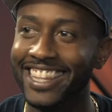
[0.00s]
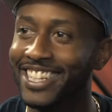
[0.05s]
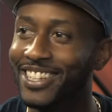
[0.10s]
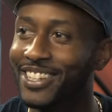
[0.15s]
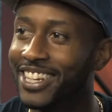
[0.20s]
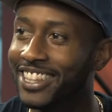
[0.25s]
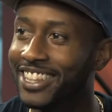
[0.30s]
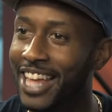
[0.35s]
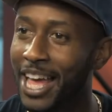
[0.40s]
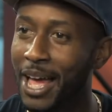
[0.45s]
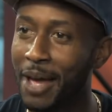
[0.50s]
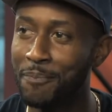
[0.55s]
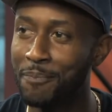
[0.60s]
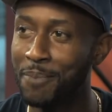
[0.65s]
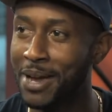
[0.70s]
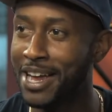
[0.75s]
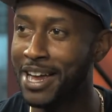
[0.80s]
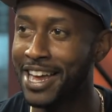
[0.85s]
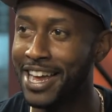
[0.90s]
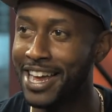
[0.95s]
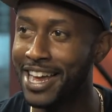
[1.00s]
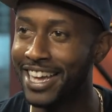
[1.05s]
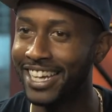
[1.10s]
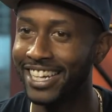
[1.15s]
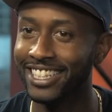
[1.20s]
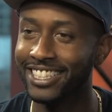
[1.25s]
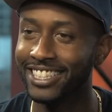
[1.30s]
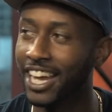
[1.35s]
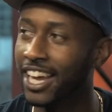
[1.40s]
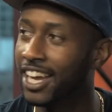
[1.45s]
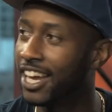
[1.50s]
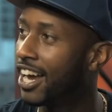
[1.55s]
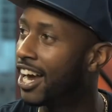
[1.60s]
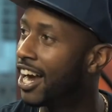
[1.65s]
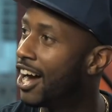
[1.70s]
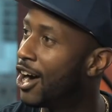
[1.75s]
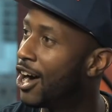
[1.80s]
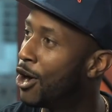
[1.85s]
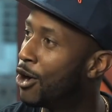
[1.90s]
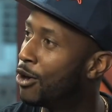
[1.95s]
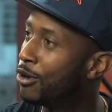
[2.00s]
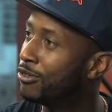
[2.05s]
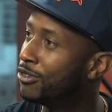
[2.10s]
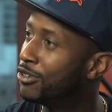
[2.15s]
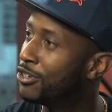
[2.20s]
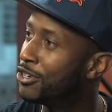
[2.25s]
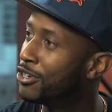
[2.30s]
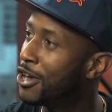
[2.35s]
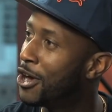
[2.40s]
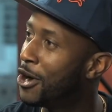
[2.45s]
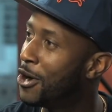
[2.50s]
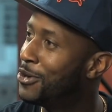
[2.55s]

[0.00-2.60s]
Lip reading: you get that. Bang, and it's like, oh, no,